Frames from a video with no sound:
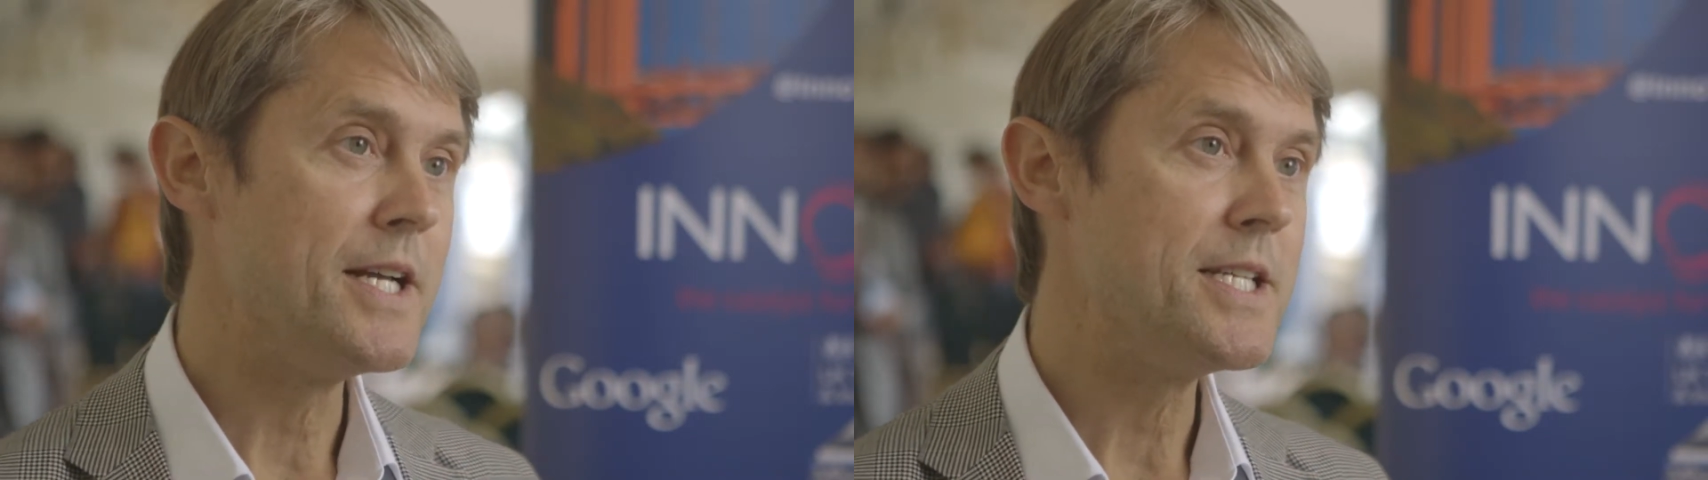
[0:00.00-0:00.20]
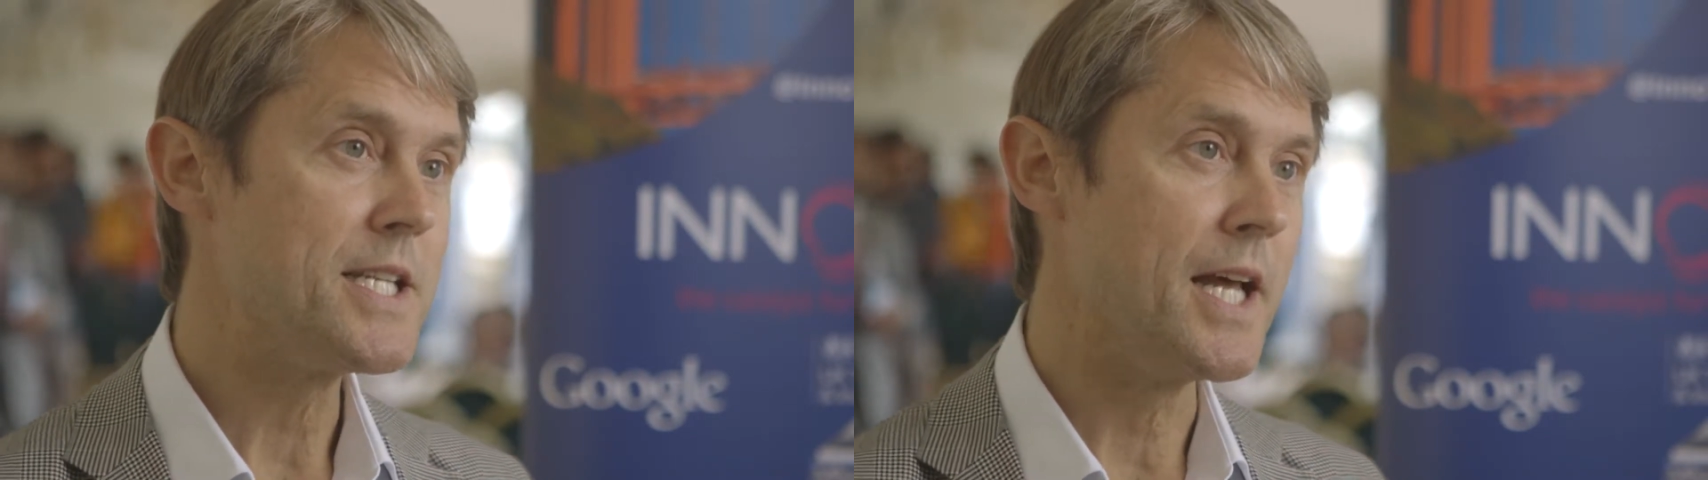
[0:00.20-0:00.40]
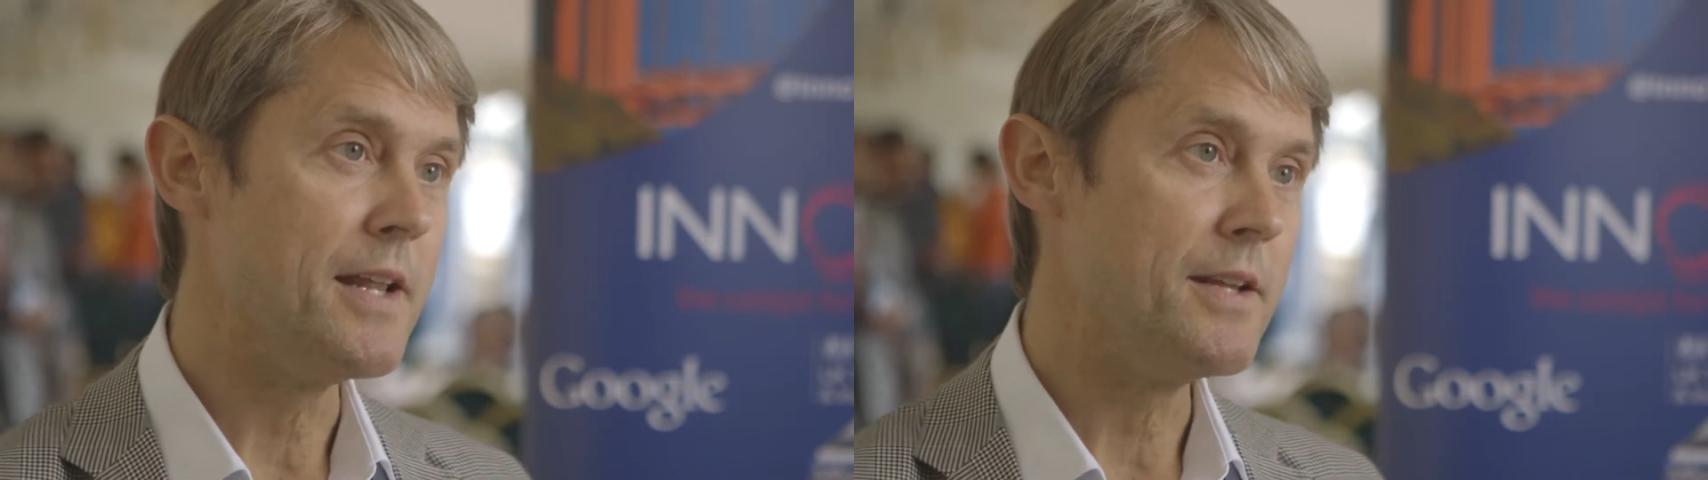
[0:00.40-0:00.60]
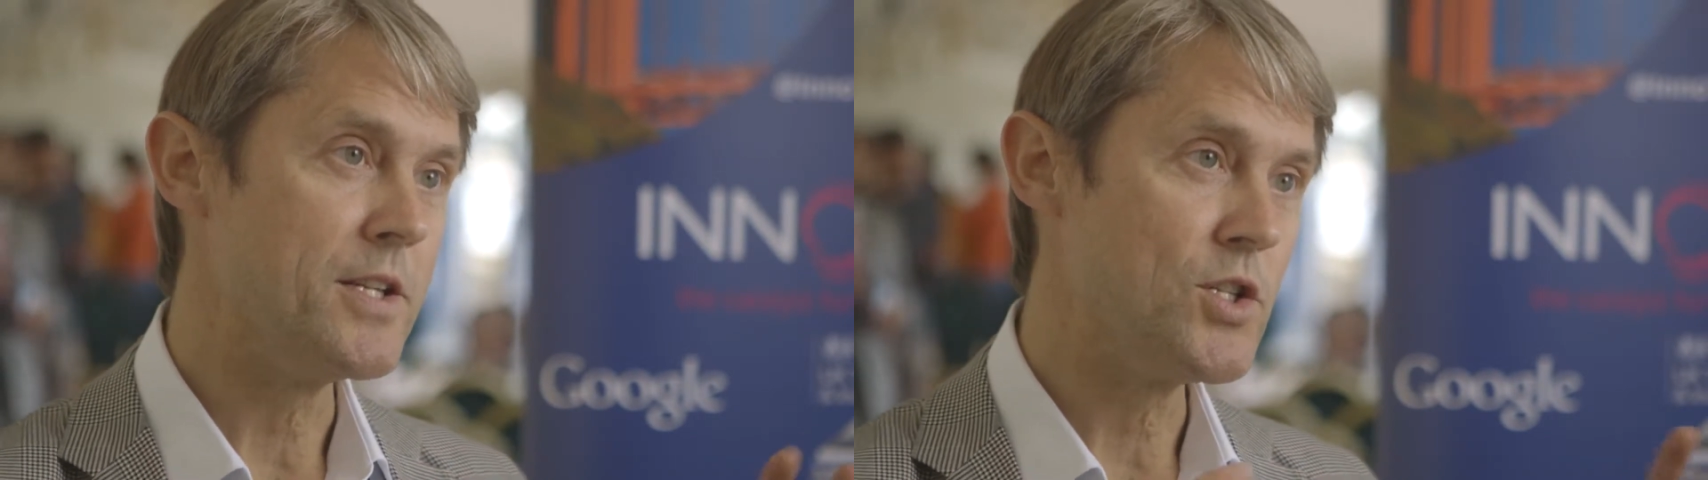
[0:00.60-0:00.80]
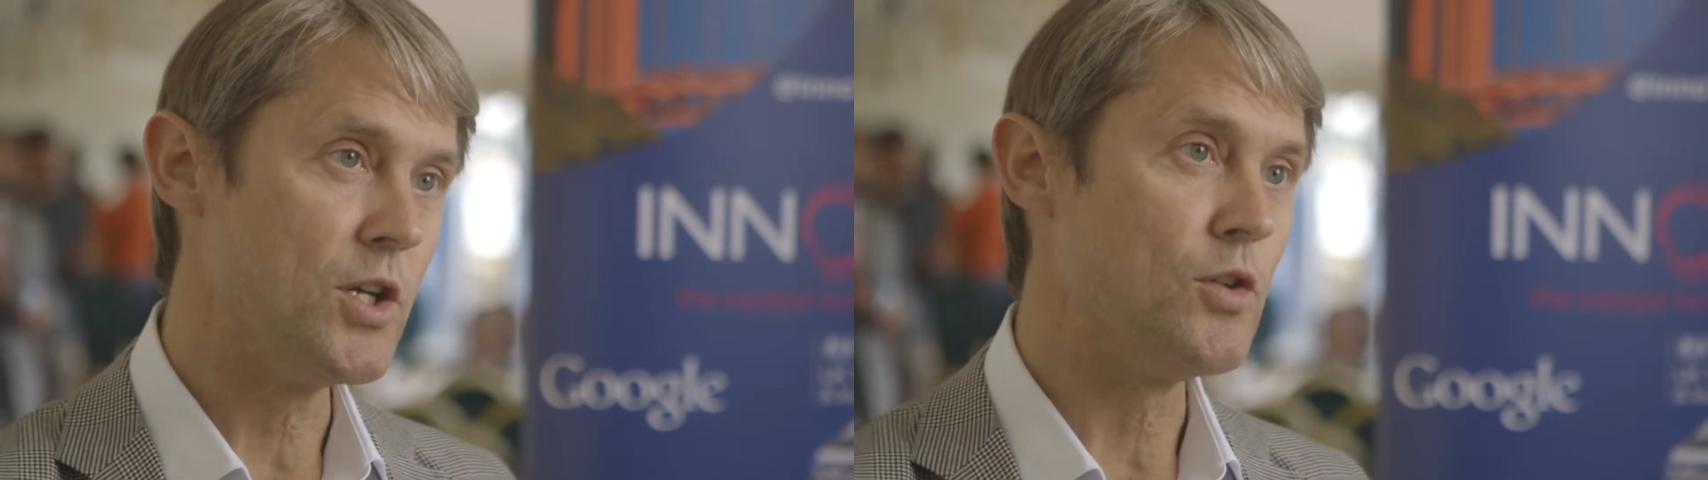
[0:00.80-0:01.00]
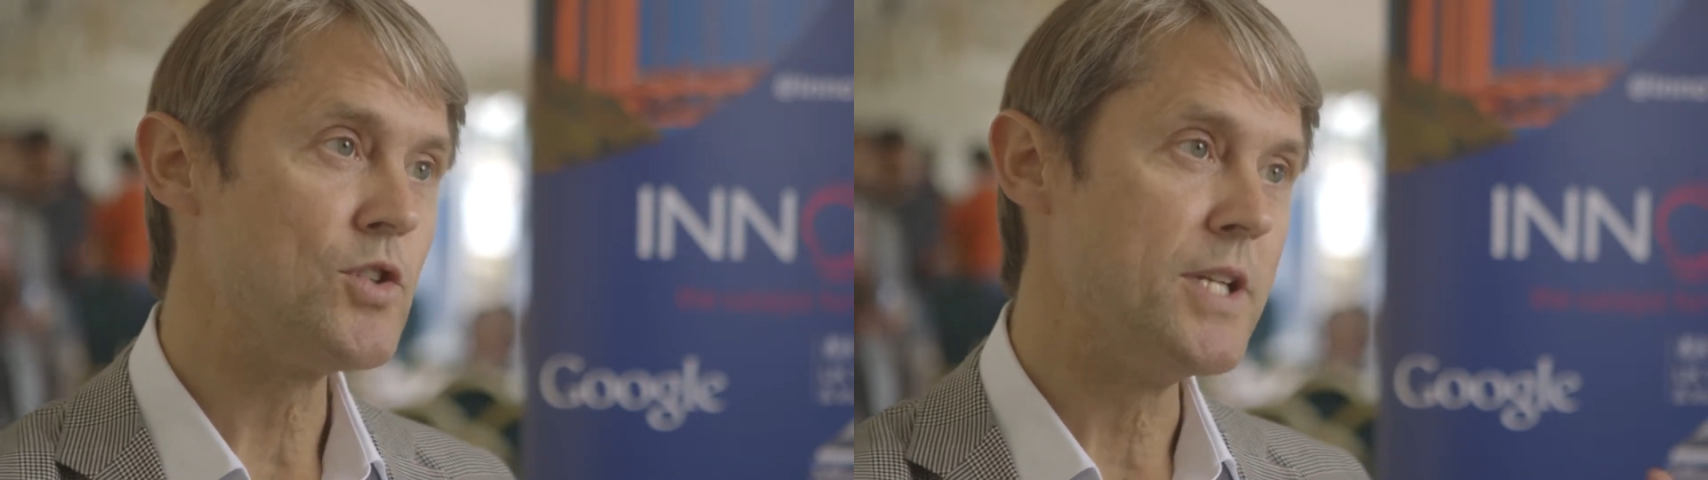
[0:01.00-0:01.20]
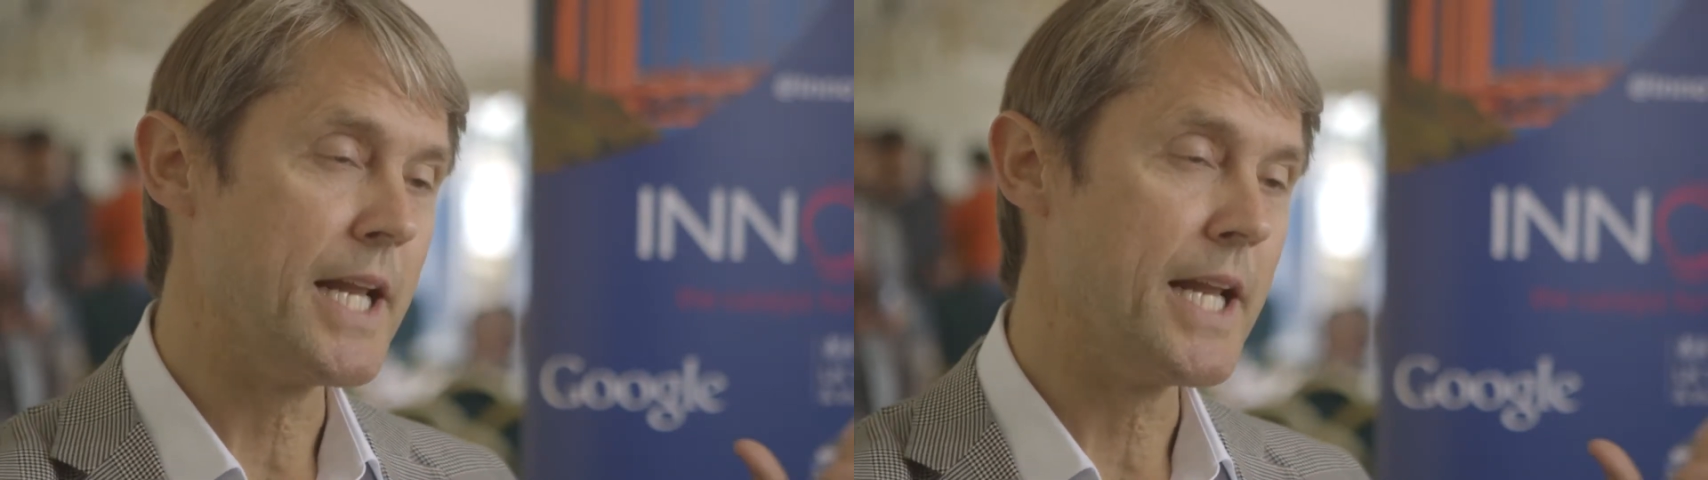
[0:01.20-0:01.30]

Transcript: is that the children,